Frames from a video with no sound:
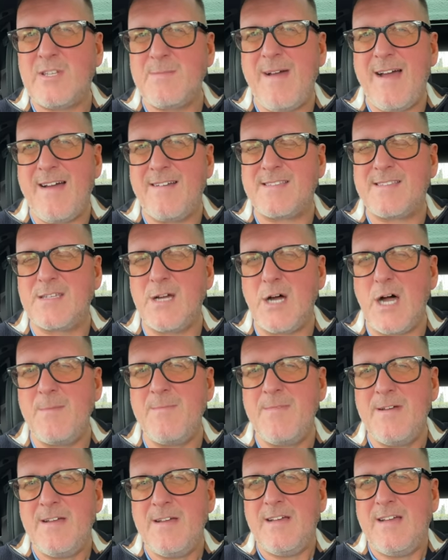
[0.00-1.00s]
amount of
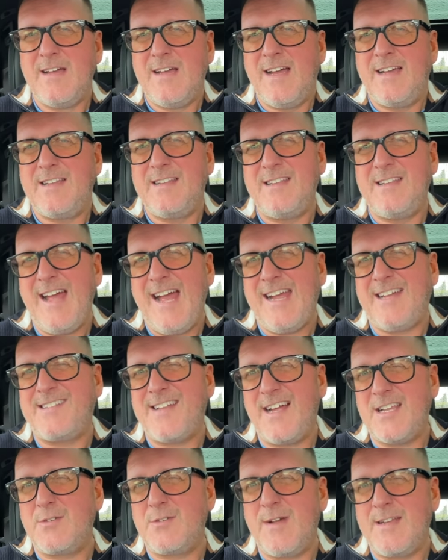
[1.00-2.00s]
time and
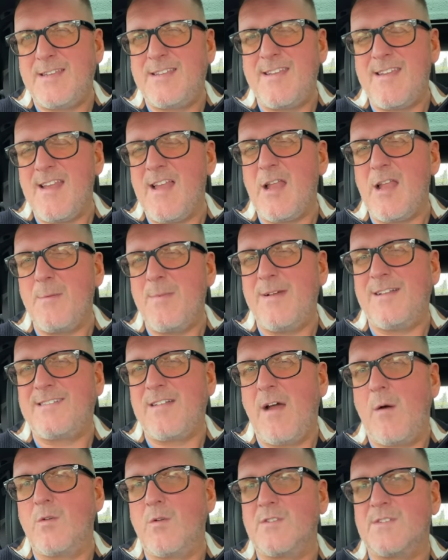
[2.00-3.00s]
exaggerated it a little bit,
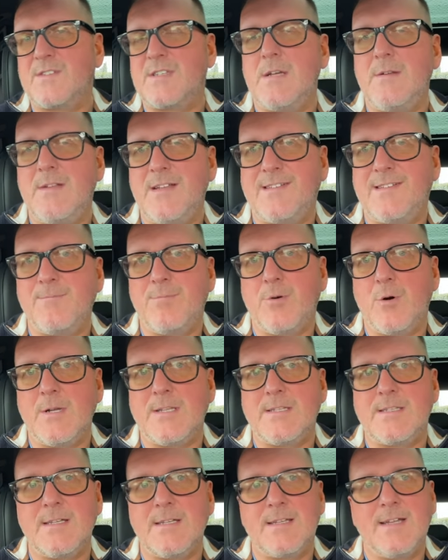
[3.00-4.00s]
so I wasn't too
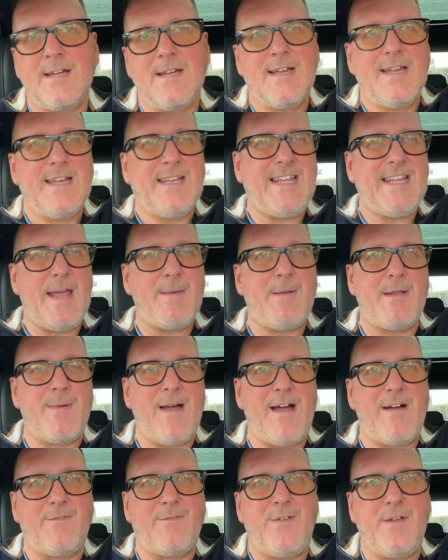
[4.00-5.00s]
disappointed. Came in
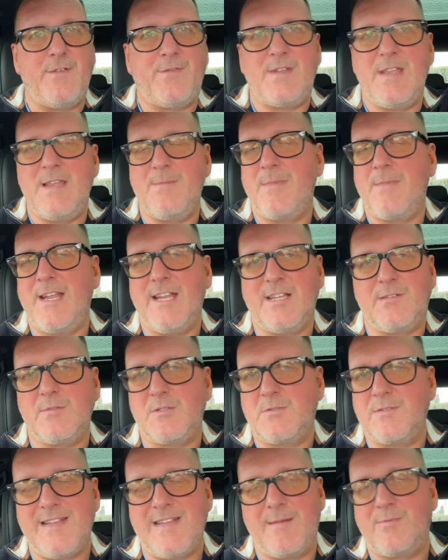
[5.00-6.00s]
about 15 minutes,
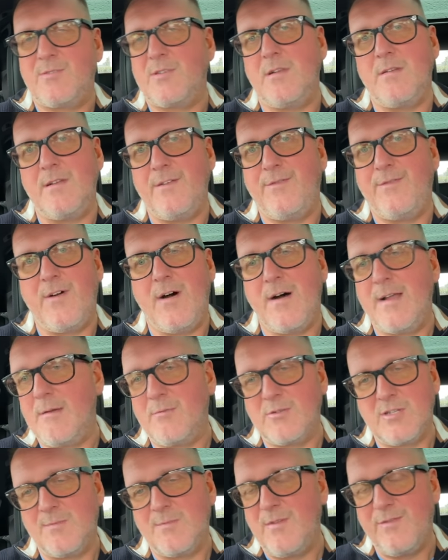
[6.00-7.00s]
which was absolutely fine. I
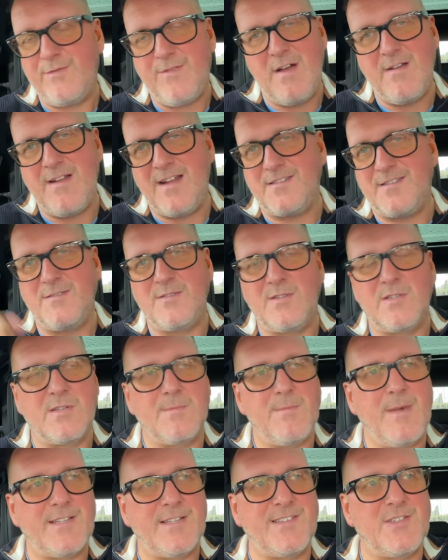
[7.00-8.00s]
was on my phone answering some
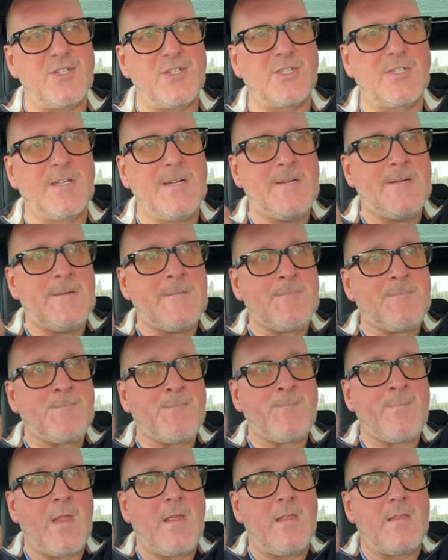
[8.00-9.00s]
messages.
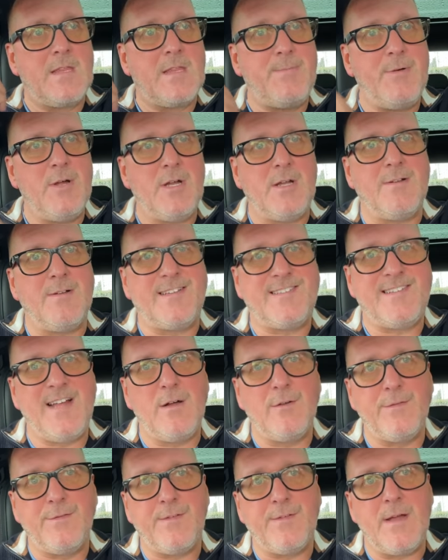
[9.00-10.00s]
The burger
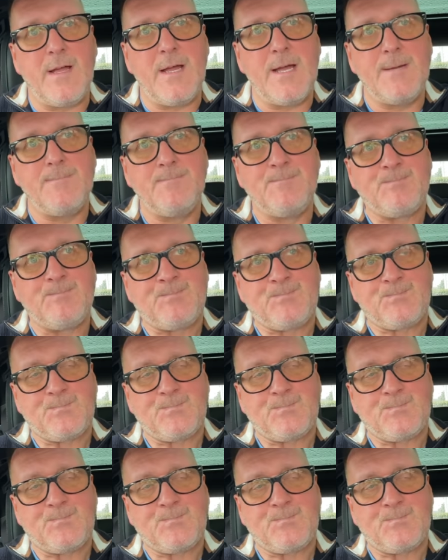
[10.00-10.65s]
itself, very